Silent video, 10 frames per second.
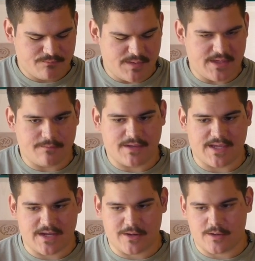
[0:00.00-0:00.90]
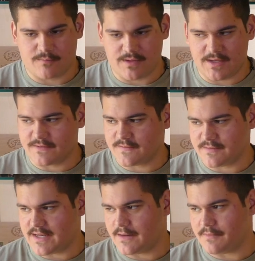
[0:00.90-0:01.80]
being a beginner, being
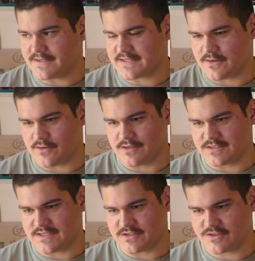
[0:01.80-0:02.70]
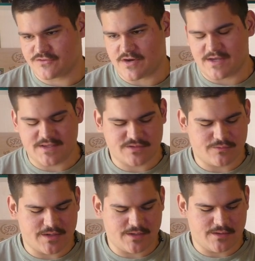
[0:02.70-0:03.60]
intimidated by cigars, and just trying this
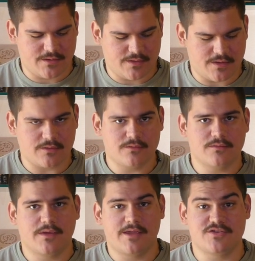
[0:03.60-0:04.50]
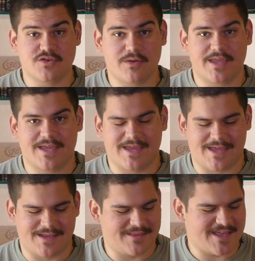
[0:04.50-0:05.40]
one and, enjoying it,
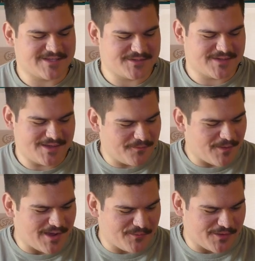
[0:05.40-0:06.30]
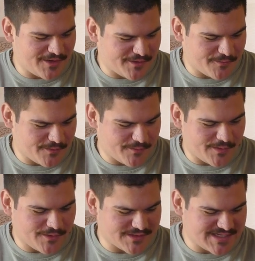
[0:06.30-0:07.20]
and that's why we're here where
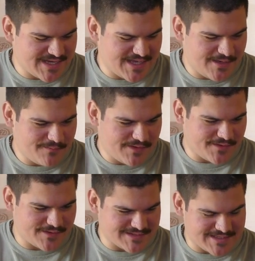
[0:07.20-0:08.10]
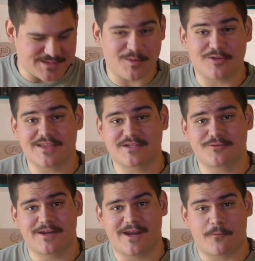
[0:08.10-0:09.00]
we are today, because I smoked this
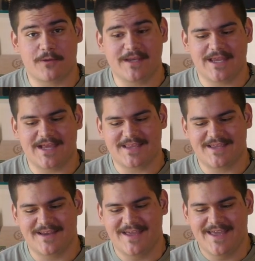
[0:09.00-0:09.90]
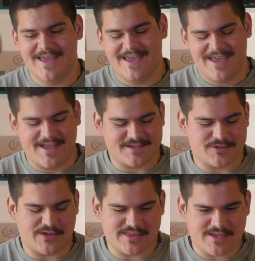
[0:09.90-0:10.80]
one and I really liked it. And
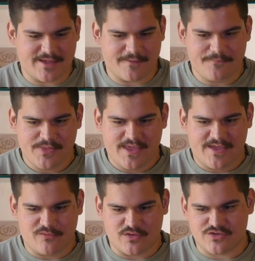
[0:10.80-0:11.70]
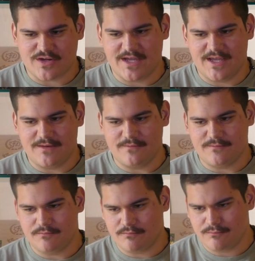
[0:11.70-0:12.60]
so I think if we try it,
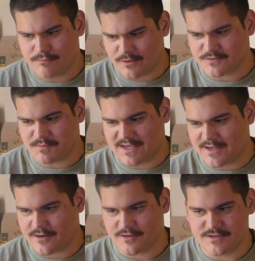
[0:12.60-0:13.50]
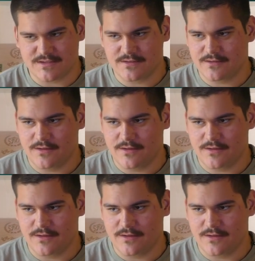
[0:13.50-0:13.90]
most beginners,